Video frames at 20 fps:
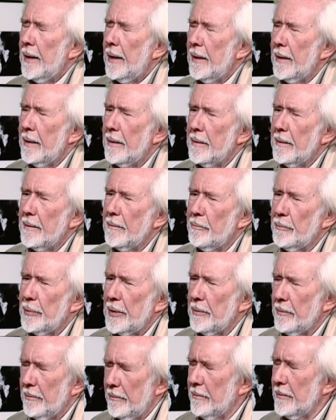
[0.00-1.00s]

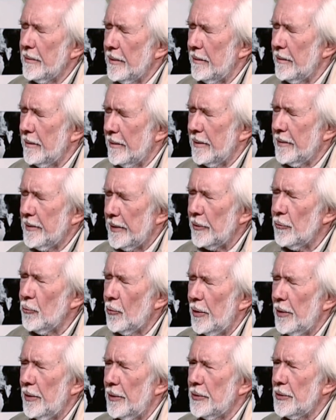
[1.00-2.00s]
But the thing
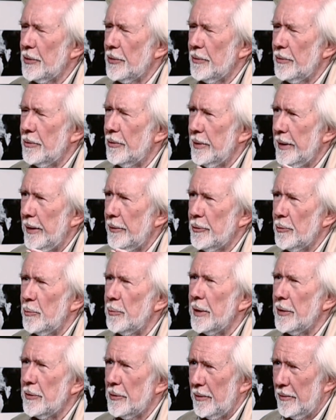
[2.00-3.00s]
was, you had to
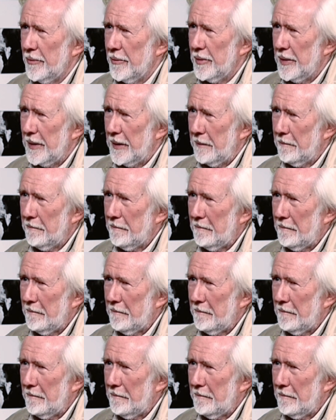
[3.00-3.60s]
meet Henri.